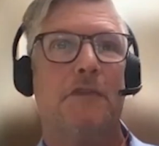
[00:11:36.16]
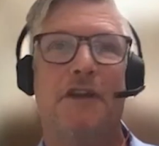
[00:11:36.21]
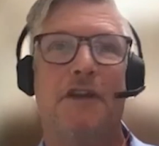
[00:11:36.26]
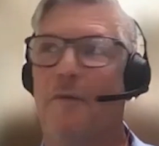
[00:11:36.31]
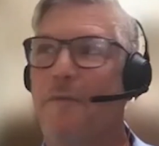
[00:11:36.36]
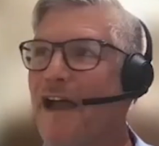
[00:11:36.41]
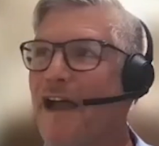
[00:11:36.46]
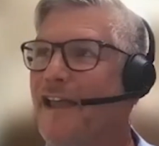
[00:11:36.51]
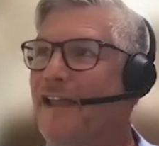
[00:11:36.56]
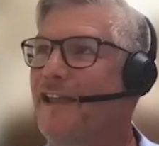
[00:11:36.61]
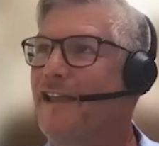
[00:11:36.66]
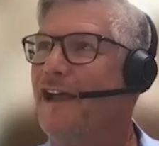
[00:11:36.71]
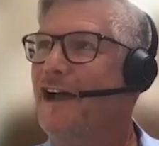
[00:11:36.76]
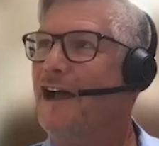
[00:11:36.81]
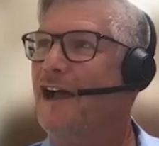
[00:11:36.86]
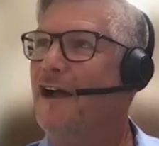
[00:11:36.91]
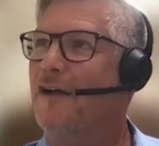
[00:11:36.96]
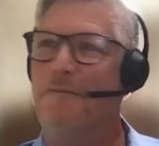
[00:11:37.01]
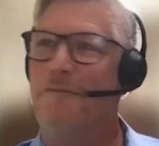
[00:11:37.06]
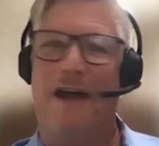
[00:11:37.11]

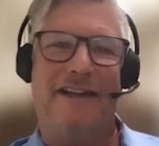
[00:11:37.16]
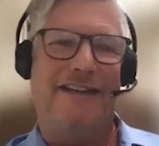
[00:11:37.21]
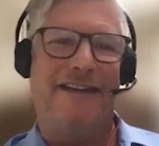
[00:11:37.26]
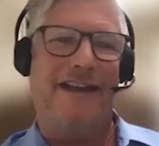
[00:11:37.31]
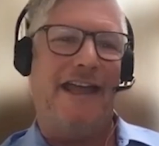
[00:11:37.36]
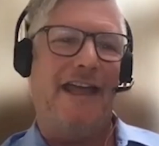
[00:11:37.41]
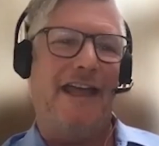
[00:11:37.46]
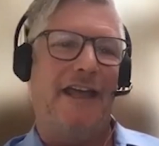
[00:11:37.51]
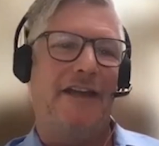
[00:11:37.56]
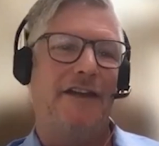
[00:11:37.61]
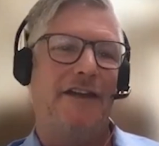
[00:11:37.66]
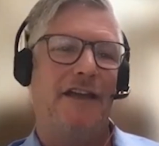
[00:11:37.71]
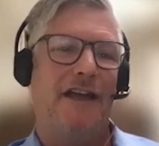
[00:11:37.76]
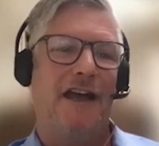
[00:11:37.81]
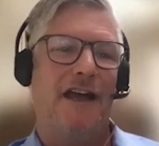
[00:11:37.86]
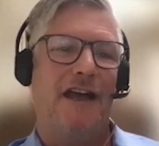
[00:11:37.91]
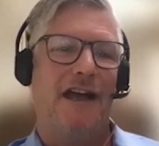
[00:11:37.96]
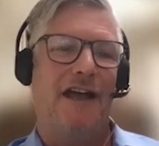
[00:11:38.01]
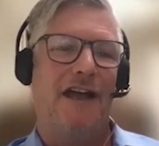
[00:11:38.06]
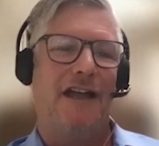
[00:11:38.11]
My dad
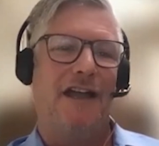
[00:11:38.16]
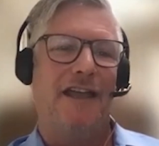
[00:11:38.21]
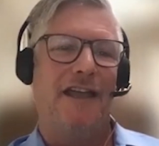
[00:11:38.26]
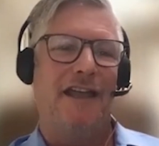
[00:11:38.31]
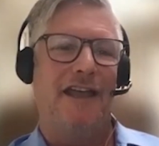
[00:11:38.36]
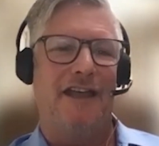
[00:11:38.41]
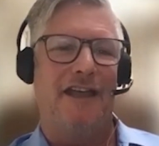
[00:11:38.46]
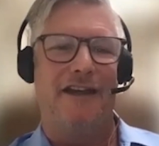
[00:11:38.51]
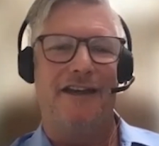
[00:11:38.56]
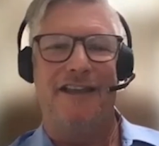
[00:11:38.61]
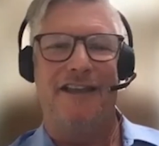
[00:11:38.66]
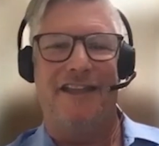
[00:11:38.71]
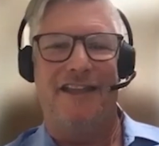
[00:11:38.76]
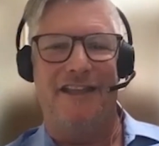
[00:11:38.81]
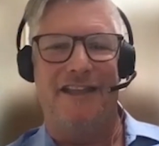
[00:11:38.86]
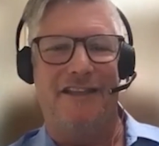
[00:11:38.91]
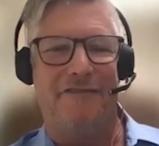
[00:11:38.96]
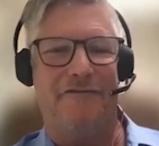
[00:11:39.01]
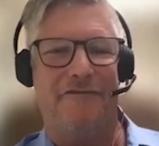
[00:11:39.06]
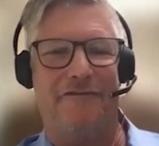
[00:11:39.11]
had
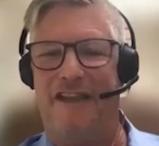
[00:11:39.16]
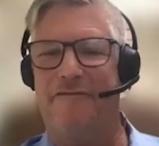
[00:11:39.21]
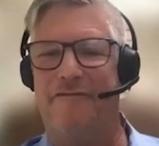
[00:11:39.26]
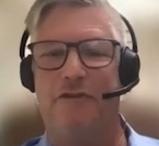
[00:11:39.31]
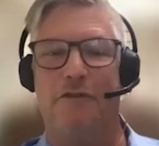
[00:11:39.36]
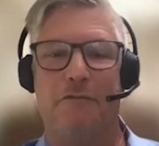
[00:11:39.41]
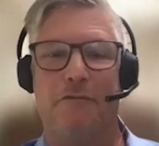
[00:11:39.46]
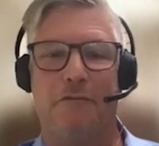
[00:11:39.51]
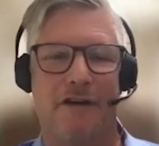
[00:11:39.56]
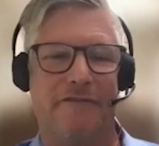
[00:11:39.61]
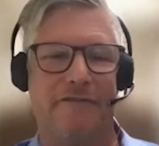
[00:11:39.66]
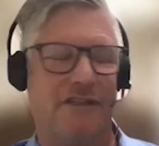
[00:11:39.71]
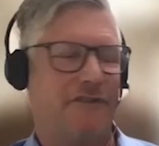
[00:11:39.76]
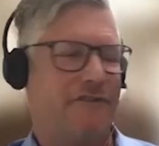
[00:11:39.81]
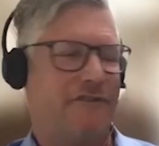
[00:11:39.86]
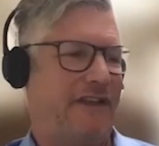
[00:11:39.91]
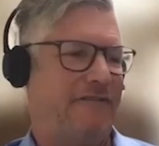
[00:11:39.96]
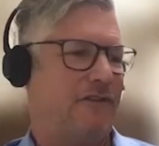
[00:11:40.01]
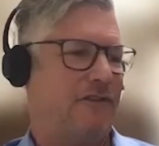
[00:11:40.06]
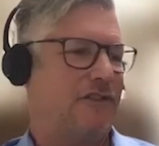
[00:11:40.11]
one of his
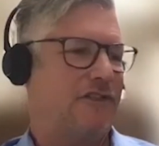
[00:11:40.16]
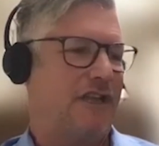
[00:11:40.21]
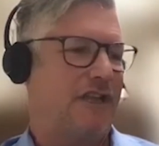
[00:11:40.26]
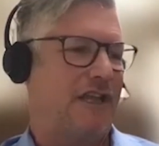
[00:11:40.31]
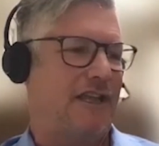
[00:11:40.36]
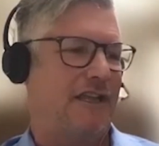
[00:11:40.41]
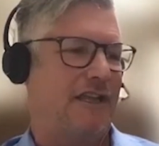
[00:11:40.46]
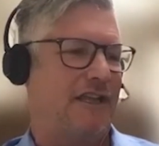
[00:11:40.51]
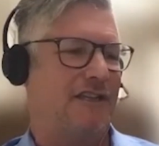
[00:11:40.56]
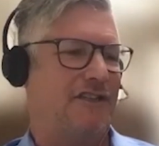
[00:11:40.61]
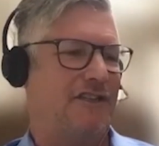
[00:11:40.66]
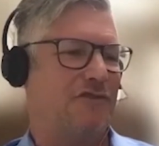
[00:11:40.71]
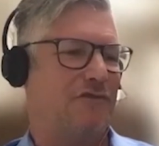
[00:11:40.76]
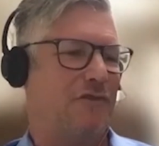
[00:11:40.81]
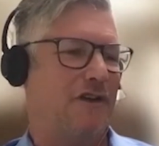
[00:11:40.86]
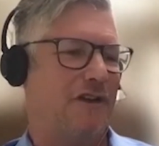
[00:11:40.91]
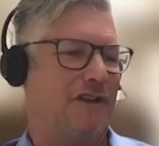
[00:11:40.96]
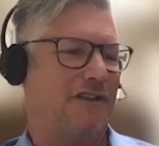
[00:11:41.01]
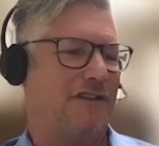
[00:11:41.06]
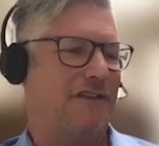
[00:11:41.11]
favorite sayings
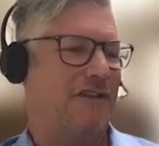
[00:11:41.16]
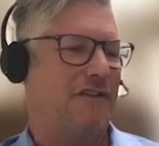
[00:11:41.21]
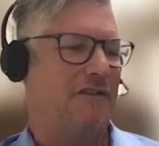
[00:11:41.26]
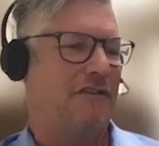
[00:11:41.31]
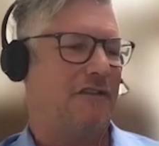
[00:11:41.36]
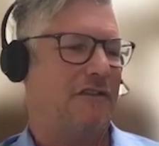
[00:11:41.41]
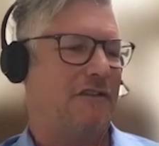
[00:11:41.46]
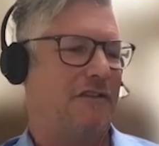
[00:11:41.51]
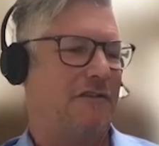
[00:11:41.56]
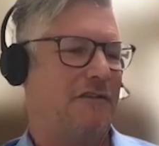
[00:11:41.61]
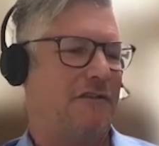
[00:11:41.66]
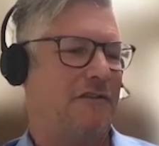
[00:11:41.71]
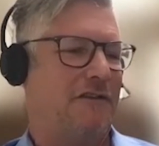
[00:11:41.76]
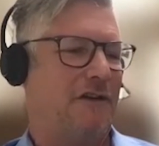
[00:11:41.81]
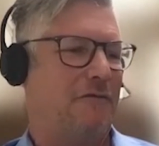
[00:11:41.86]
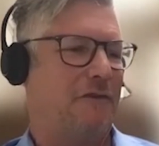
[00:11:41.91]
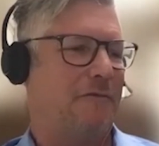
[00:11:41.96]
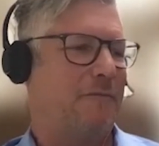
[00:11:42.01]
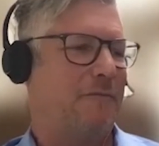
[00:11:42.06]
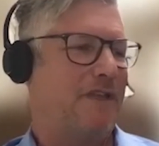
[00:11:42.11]
was,
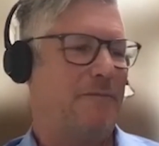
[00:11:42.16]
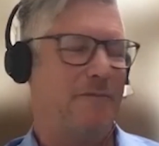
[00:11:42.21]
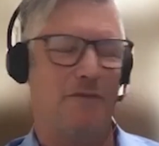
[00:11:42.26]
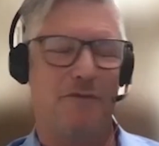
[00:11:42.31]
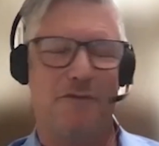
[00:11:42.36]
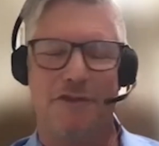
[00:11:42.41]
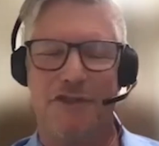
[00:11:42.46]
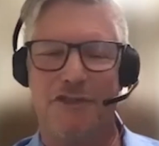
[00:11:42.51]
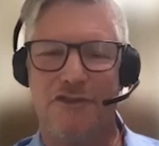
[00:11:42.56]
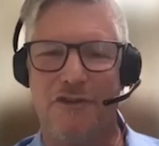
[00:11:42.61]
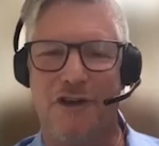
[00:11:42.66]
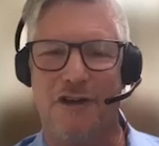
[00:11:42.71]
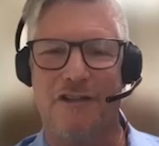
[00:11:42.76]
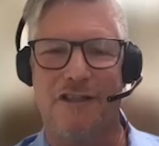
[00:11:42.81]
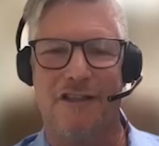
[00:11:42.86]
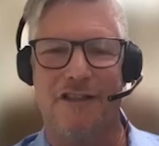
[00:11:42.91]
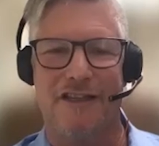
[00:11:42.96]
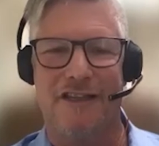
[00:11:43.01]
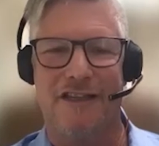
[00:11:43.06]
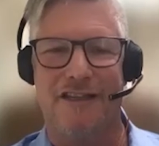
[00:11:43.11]
when people were
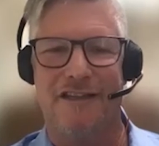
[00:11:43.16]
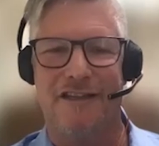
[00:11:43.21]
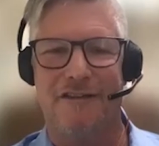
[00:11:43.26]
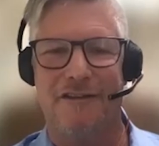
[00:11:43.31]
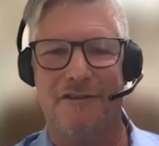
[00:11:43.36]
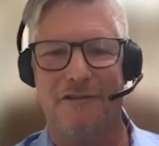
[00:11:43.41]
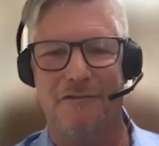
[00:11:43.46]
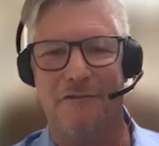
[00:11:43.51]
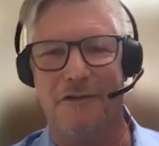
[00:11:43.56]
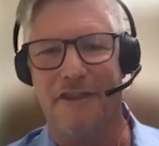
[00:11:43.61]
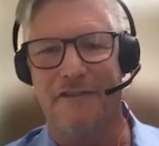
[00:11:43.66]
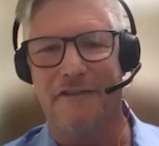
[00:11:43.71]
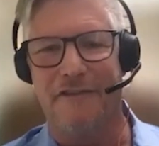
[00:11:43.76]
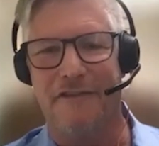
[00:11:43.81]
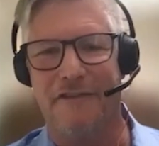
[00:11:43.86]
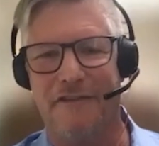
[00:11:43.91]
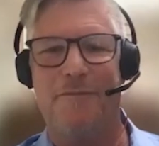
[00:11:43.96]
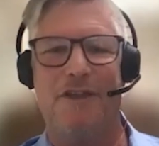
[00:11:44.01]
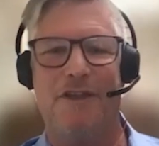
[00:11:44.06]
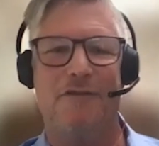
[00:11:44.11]
struggling, when the
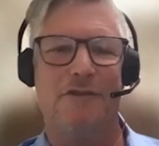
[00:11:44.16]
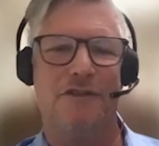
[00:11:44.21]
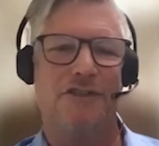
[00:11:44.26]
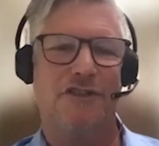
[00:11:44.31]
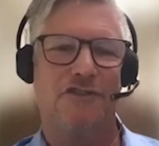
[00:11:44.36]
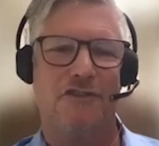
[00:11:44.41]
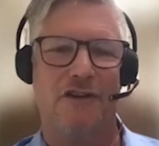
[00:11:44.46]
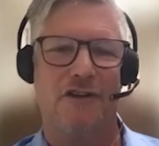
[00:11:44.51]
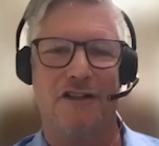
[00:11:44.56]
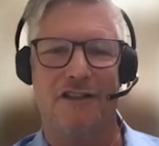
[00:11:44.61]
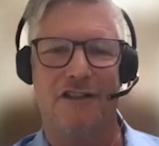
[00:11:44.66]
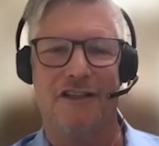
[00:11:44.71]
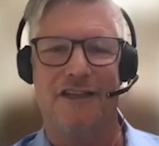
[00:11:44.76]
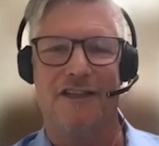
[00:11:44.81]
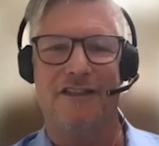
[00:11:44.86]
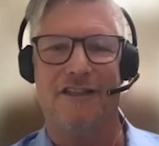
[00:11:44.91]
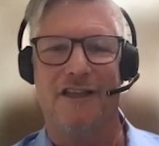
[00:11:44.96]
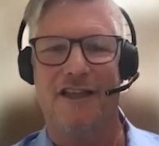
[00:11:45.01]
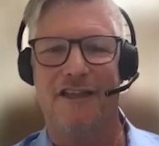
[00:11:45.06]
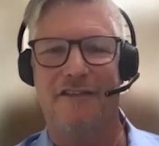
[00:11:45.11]
family was struggling
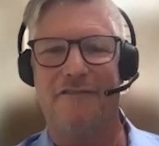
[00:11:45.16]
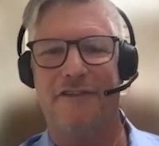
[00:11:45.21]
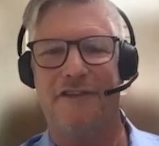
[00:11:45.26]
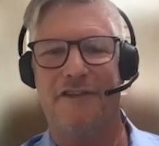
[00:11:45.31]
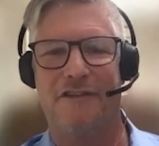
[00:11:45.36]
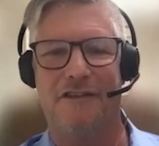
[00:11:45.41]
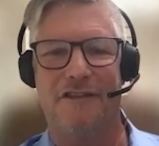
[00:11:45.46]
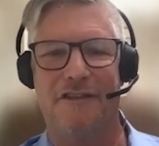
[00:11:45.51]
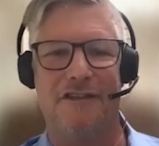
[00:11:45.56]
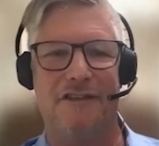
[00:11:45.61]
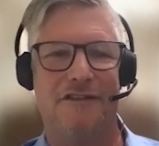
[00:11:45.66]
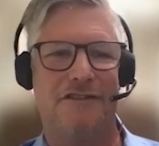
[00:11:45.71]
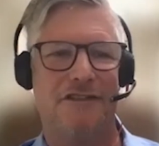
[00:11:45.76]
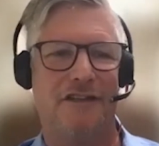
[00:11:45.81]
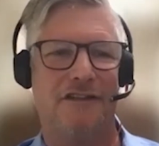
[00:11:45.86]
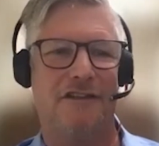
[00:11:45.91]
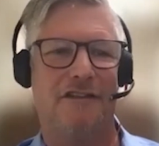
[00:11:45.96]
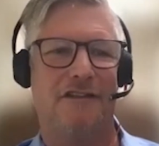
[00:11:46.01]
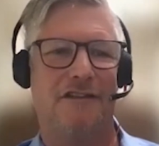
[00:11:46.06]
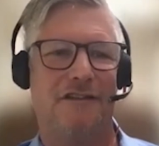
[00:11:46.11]
in life, he
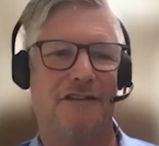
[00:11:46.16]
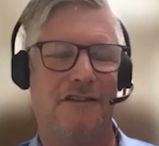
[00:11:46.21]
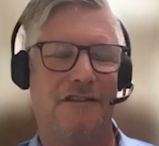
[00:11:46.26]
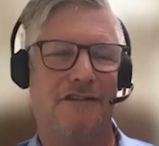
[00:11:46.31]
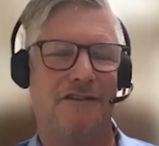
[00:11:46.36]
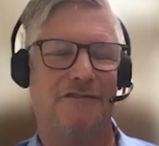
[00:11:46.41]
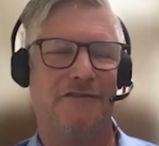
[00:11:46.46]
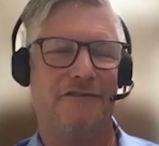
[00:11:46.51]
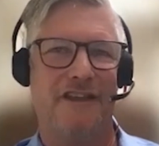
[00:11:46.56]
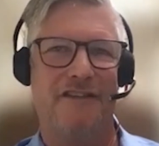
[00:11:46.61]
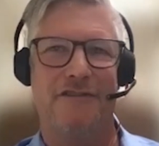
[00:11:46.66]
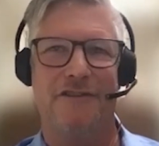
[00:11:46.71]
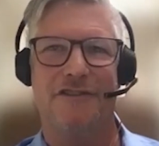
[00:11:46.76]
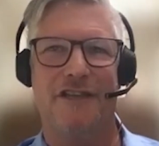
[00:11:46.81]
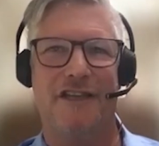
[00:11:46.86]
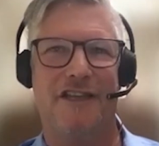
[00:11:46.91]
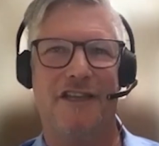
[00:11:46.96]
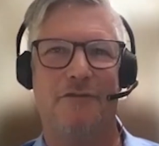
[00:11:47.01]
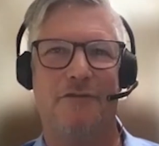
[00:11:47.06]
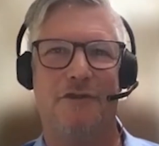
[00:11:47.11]
said his favorite
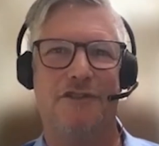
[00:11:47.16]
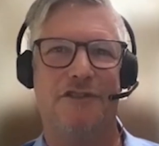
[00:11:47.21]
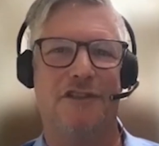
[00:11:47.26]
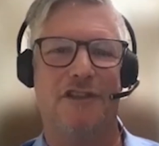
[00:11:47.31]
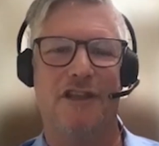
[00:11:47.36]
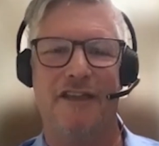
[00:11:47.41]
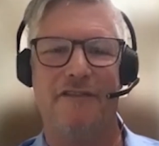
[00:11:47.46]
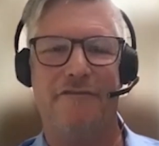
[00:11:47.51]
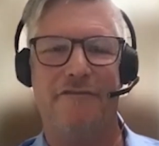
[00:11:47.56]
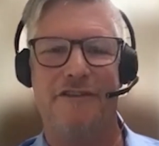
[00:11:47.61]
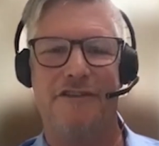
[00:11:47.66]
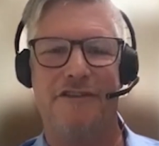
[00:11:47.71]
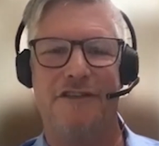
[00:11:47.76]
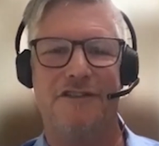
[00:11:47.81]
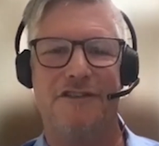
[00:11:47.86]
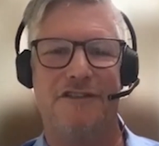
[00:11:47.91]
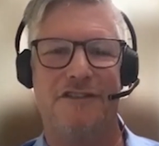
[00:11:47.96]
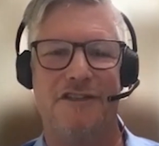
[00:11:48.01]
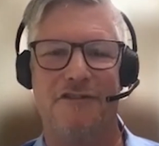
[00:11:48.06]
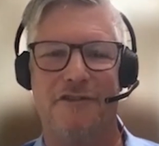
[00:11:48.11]
saying was, "Life is a
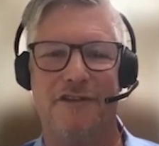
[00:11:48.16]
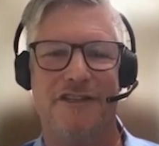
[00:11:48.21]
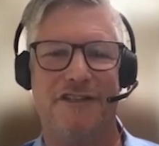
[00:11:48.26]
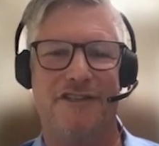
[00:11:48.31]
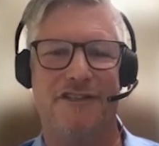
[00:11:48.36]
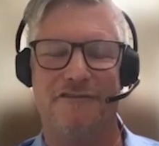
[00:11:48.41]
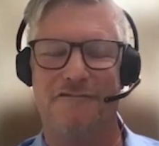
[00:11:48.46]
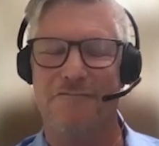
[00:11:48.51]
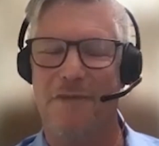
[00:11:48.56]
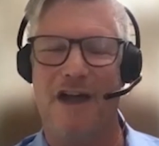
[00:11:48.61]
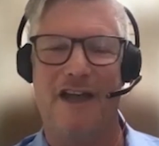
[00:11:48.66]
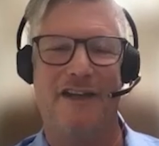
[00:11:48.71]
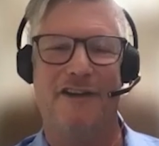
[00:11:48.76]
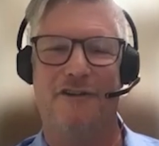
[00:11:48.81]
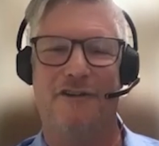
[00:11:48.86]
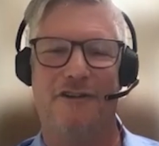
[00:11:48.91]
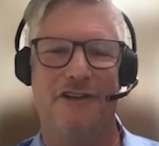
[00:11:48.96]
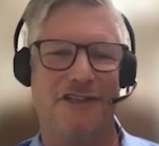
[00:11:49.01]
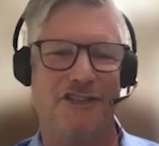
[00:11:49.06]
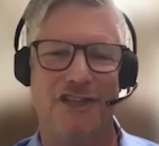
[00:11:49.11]
series of
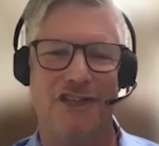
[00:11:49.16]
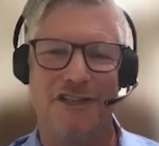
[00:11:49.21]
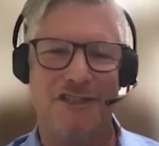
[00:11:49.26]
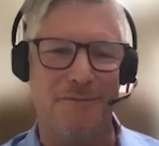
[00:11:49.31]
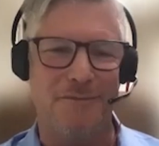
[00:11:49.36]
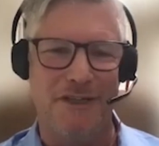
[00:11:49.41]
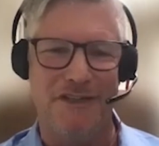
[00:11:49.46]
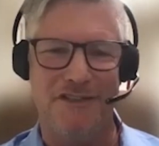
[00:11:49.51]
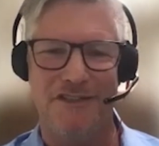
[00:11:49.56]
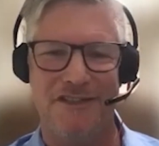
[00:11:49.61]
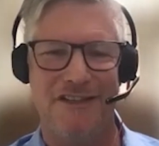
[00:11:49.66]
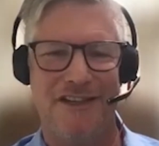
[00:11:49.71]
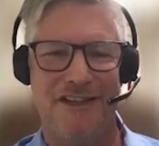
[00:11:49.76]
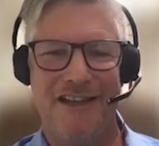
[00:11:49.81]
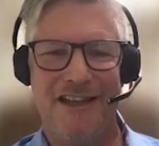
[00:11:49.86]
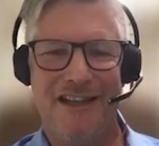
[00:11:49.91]
minor adjustments."